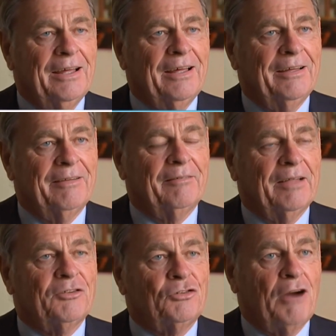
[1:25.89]

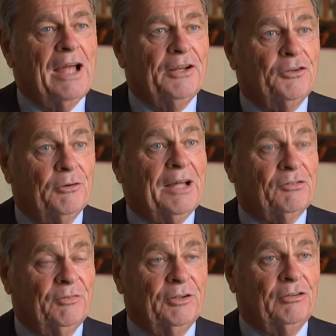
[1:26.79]
Australia to
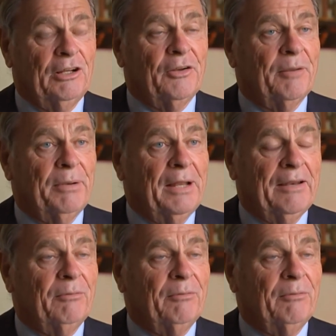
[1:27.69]
us virtually on a platter.